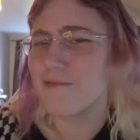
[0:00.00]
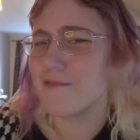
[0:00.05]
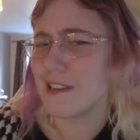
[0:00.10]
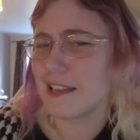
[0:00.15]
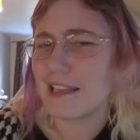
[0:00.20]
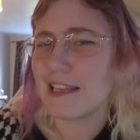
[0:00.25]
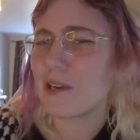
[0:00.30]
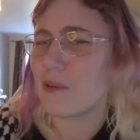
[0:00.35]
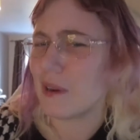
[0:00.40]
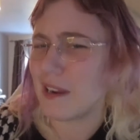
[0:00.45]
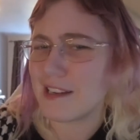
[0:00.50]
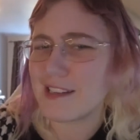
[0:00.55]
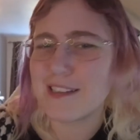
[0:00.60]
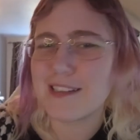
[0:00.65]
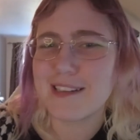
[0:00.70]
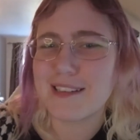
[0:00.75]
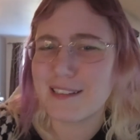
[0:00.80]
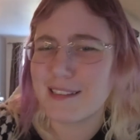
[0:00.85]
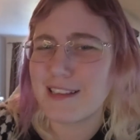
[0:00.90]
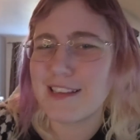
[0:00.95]
really
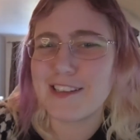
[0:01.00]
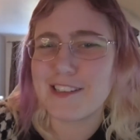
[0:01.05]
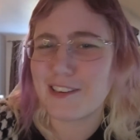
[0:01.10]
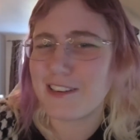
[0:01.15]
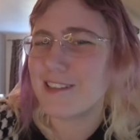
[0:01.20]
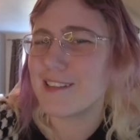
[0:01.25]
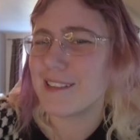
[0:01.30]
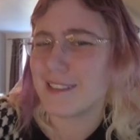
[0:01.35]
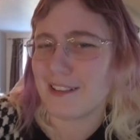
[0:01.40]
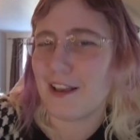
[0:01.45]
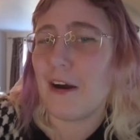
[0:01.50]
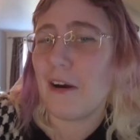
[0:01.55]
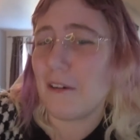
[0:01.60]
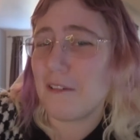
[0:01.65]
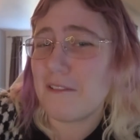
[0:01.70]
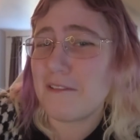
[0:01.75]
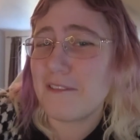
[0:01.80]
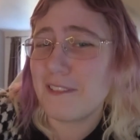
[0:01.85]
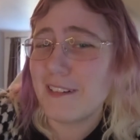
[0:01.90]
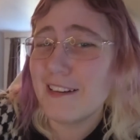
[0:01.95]
question the choices
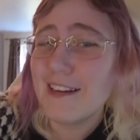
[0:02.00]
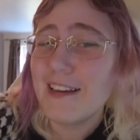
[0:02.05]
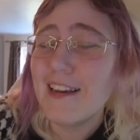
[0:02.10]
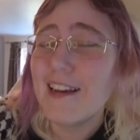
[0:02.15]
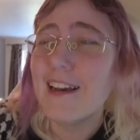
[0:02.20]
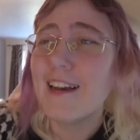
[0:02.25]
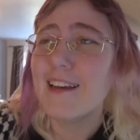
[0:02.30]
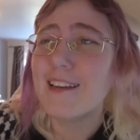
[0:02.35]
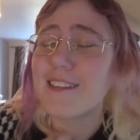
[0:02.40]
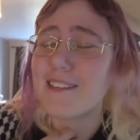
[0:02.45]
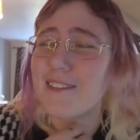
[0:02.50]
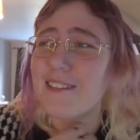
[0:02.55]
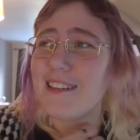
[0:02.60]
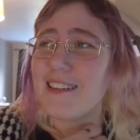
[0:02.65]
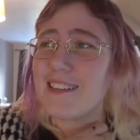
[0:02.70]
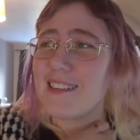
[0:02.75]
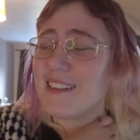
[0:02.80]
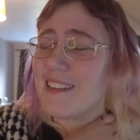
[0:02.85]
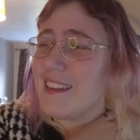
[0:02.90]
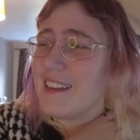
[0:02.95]
of. So
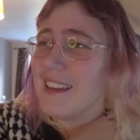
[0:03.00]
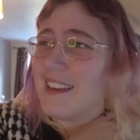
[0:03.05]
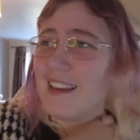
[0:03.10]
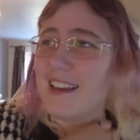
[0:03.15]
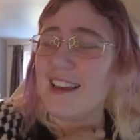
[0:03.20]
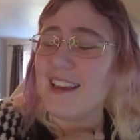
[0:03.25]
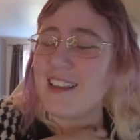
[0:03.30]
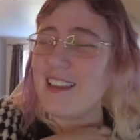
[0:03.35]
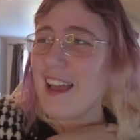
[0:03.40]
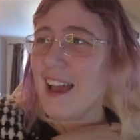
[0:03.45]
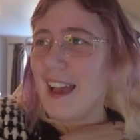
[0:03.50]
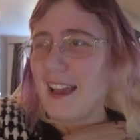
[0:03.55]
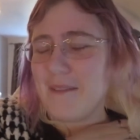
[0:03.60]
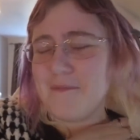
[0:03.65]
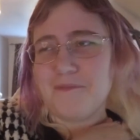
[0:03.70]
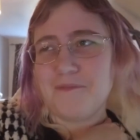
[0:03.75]
it's, yeah,